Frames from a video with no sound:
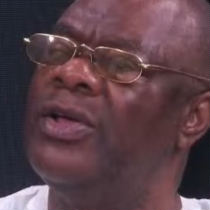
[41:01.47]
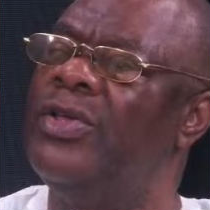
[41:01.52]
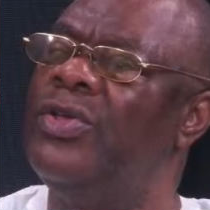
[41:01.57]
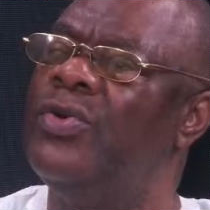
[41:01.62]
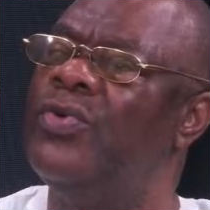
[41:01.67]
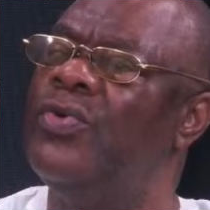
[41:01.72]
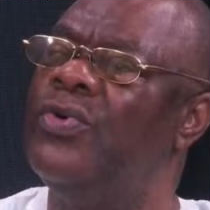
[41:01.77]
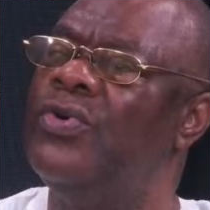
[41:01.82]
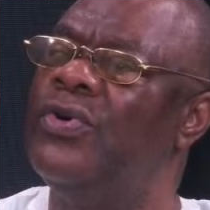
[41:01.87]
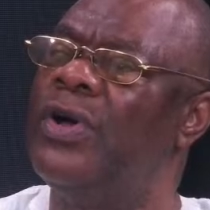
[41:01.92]

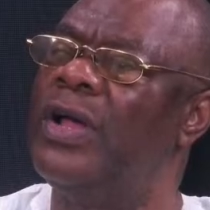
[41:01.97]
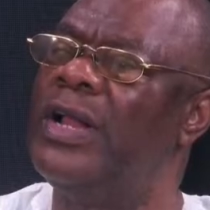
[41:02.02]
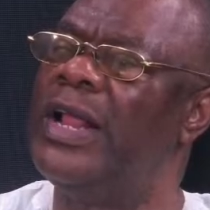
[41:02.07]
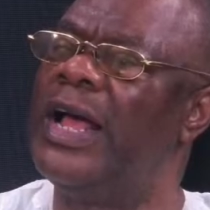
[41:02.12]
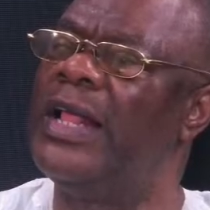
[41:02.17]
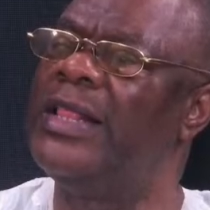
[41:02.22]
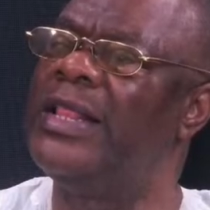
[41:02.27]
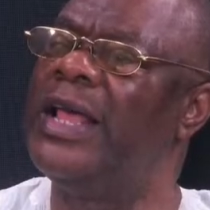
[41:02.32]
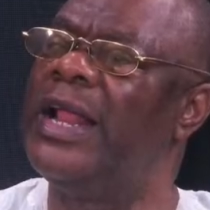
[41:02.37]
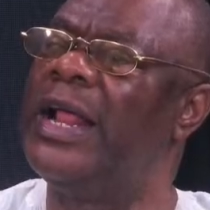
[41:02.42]
you will know
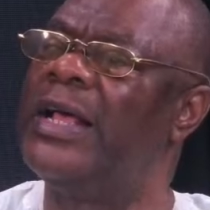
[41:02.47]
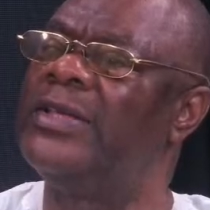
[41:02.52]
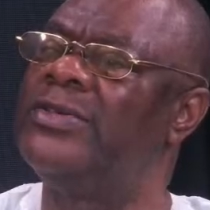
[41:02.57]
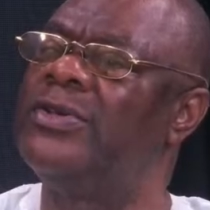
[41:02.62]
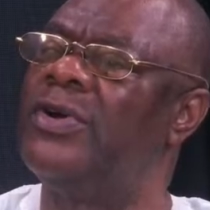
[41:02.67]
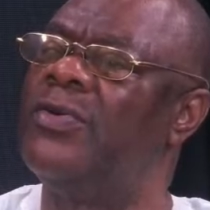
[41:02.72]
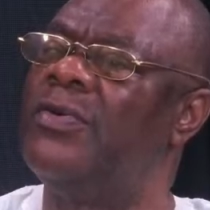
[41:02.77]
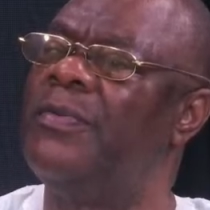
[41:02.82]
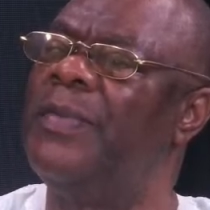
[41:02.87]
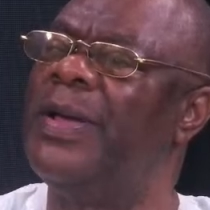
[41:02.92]
that there are
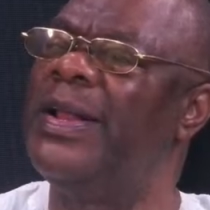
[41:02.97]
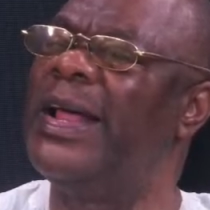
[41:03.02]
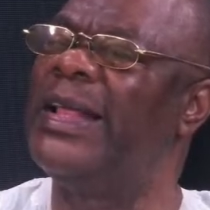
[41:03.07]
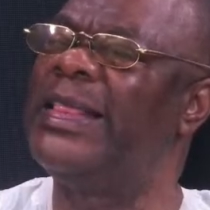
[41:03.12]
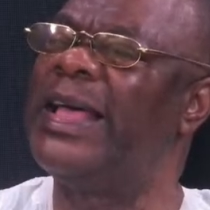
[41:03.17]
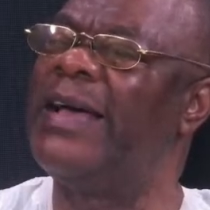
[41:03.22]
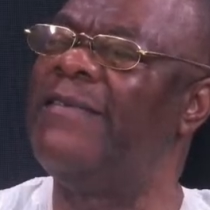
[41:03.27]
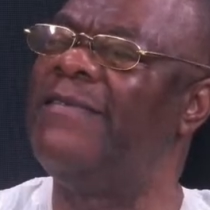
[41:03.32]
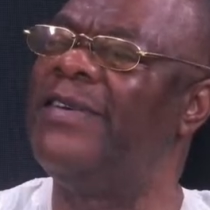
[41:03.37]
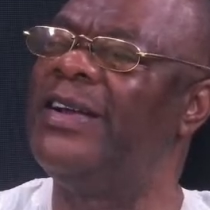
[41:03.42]
some women
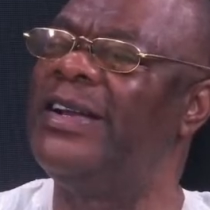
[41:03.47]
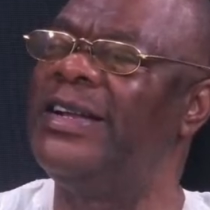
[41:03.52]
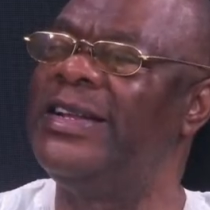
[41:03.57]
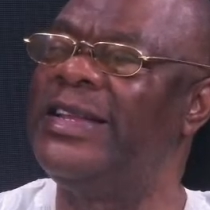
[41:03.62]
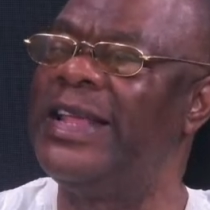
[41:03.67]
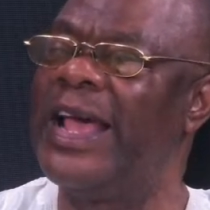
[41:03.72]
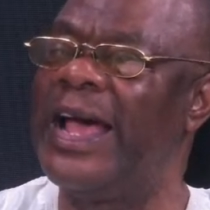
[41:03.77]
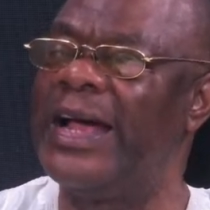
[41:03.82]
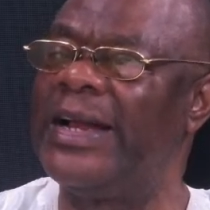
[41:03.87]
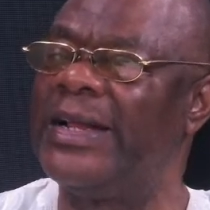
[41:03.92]
that are very
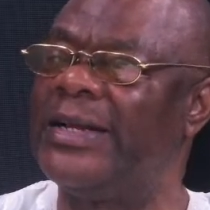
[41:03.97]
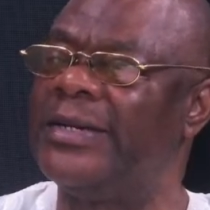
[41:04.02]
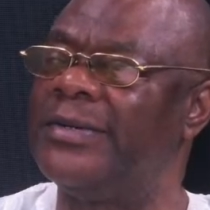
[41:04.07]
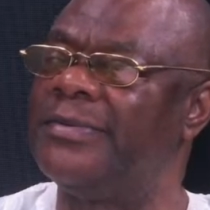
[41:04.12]
daring.